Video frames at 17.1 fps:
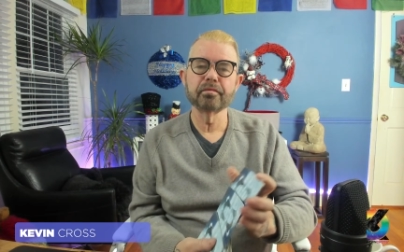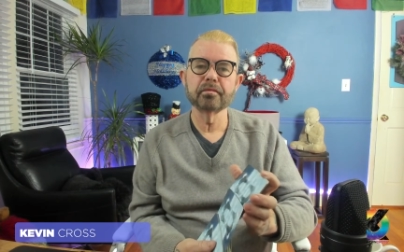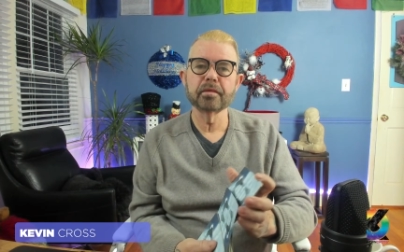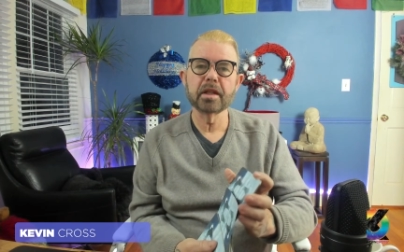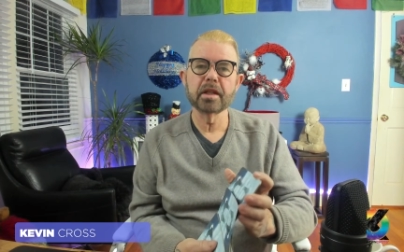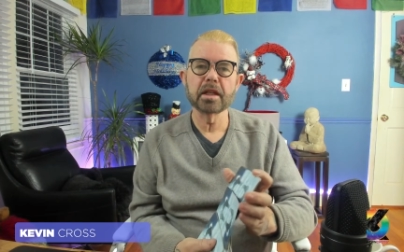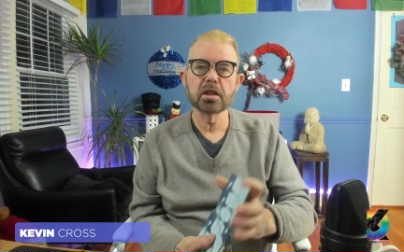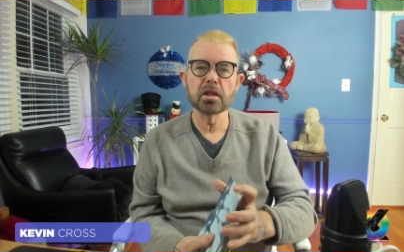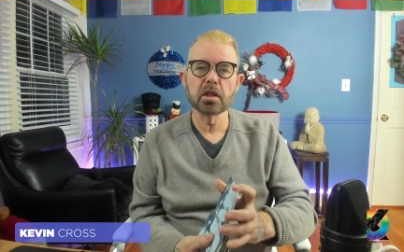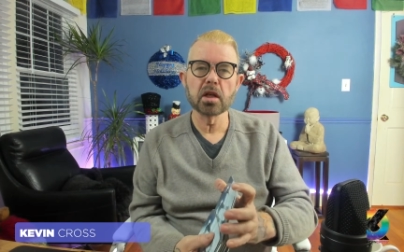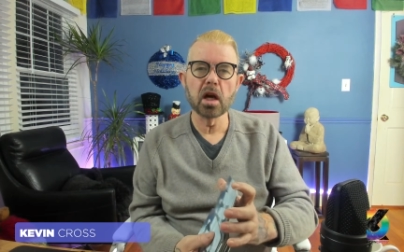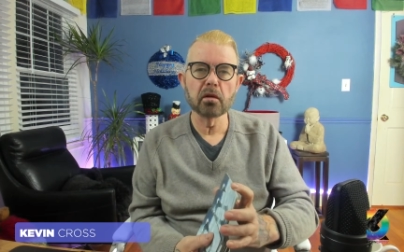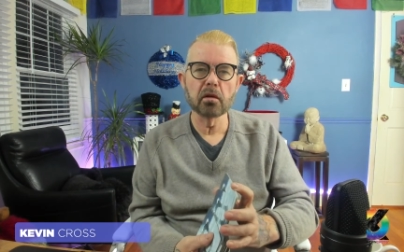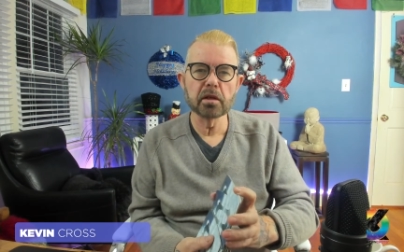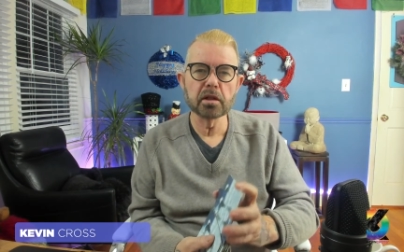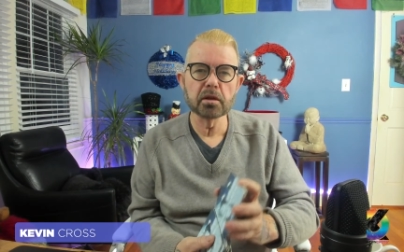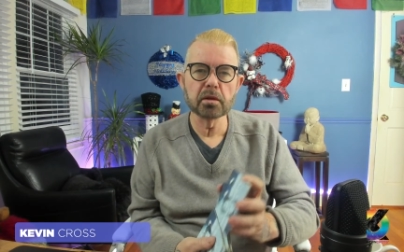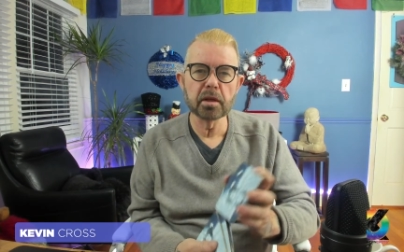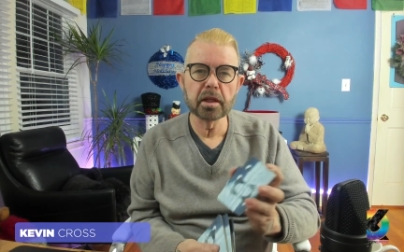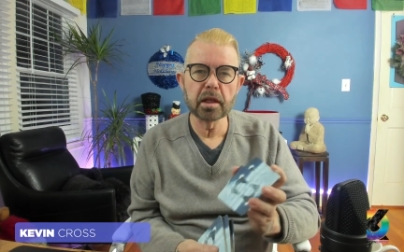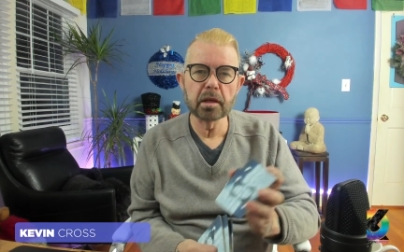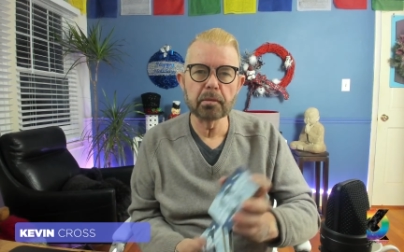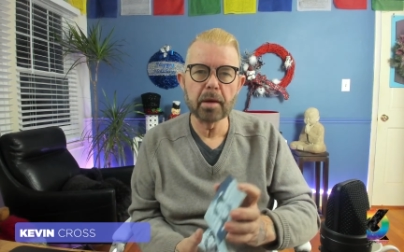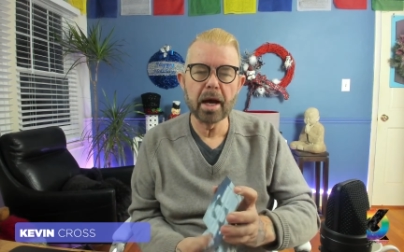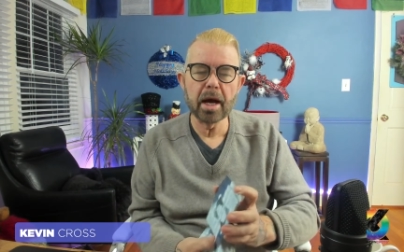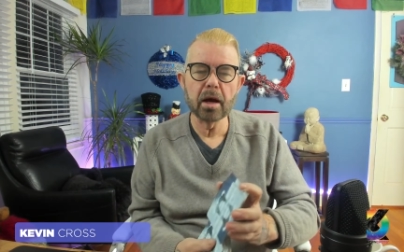things you can't really do anything
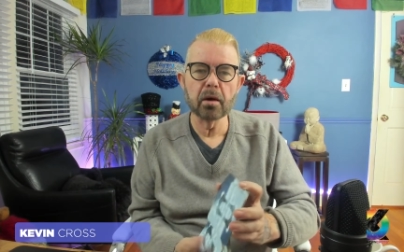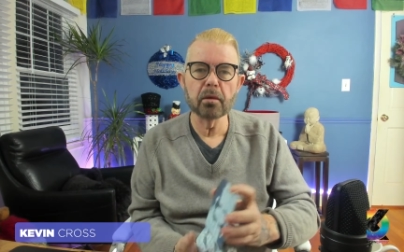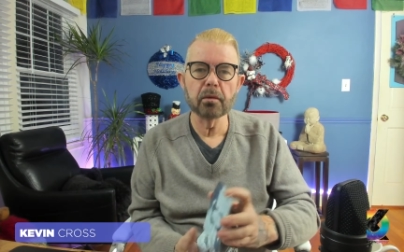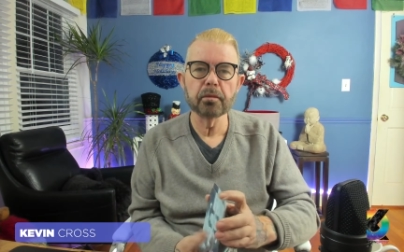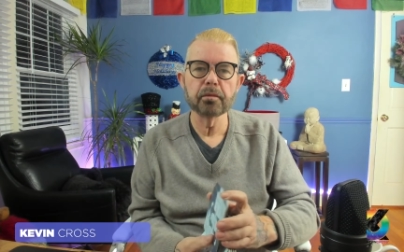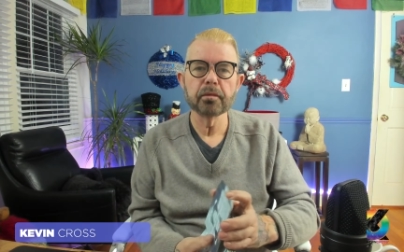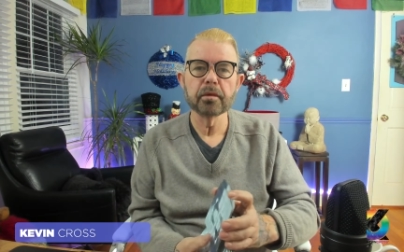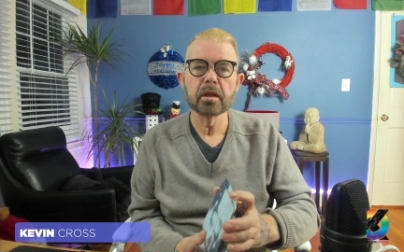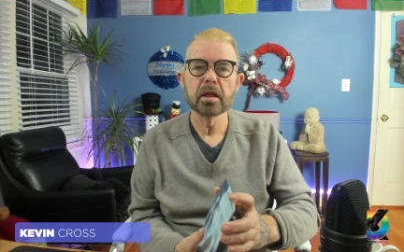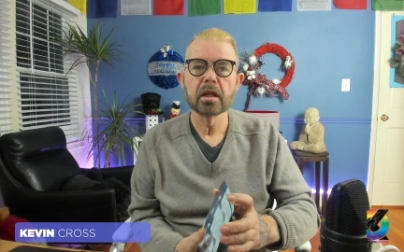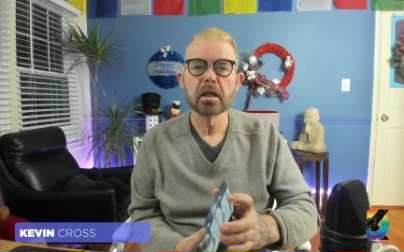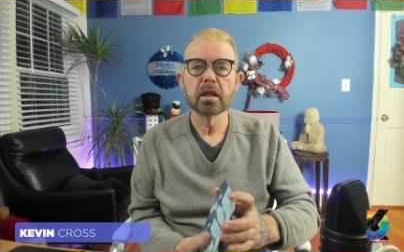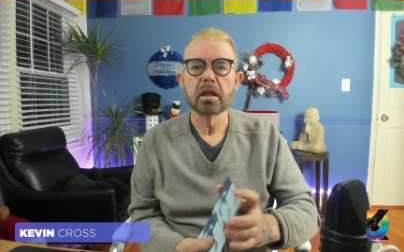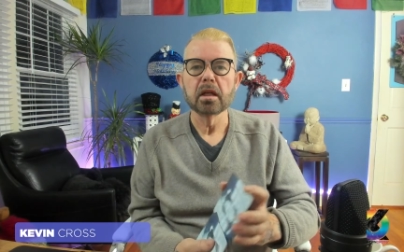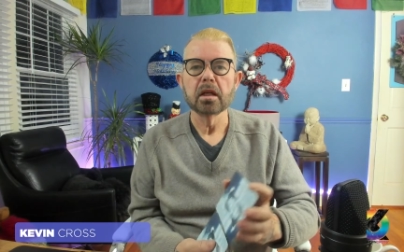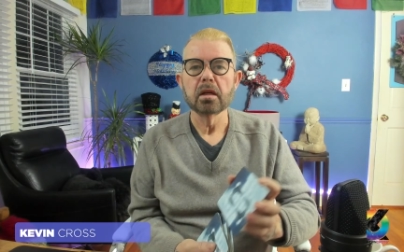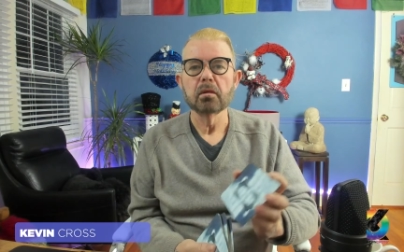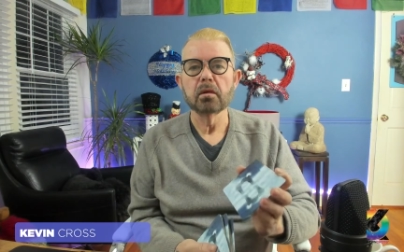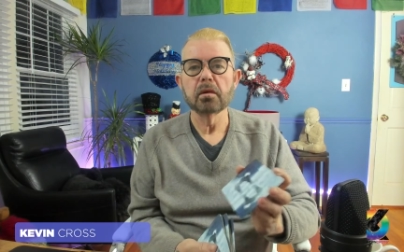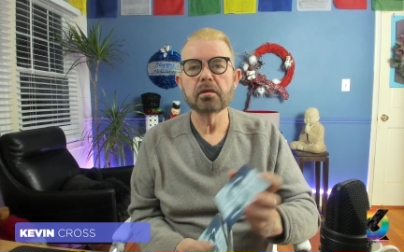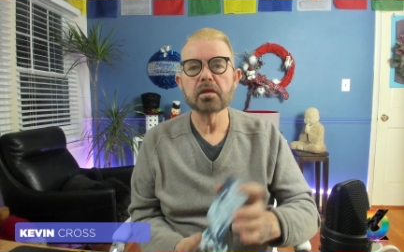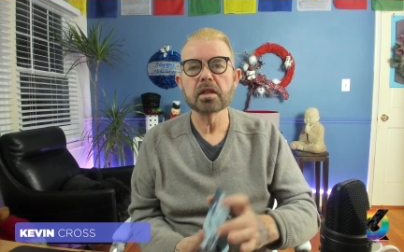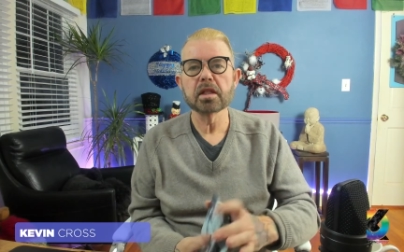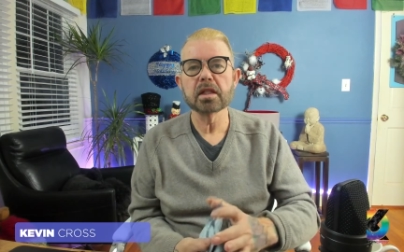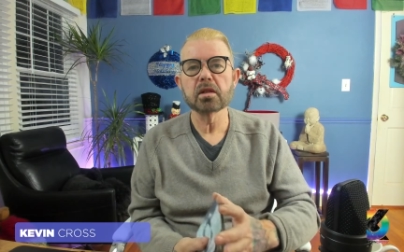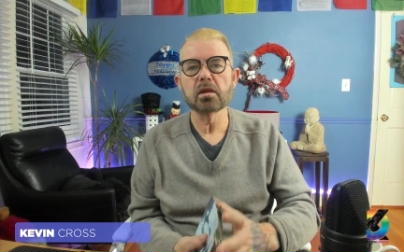about, we
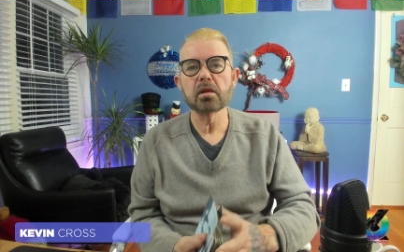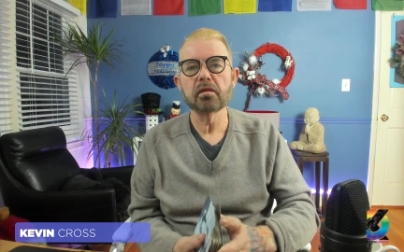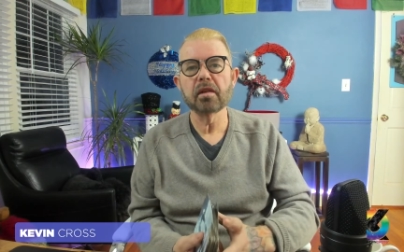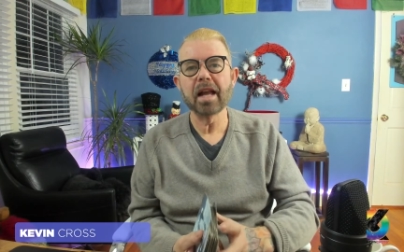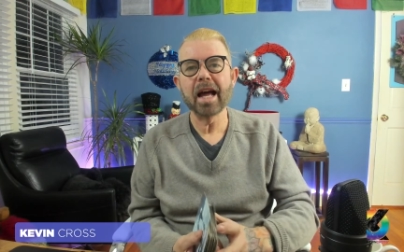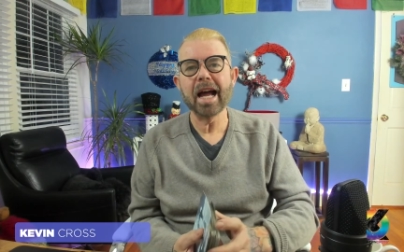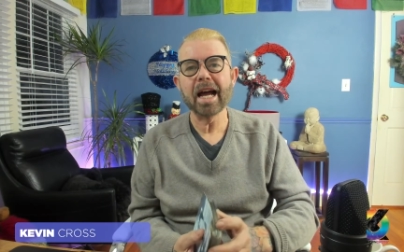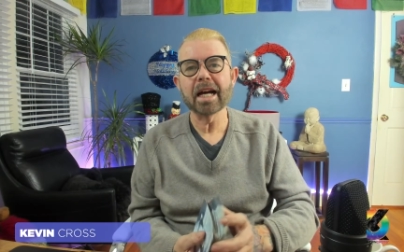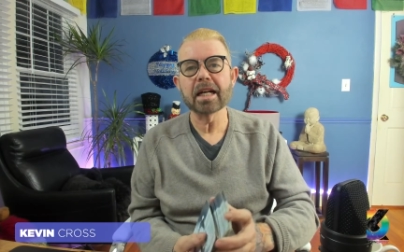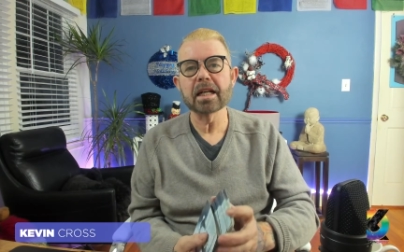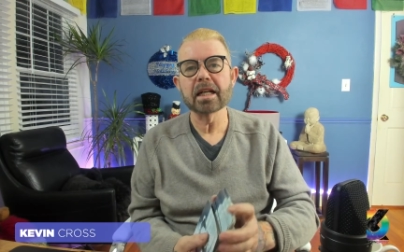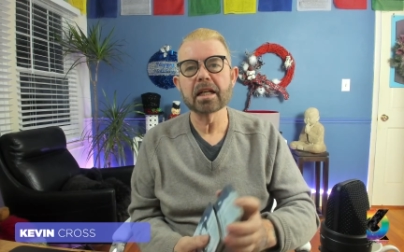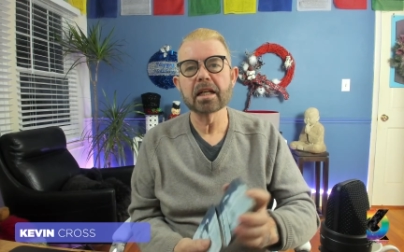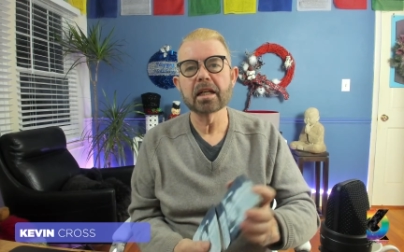just sort of lack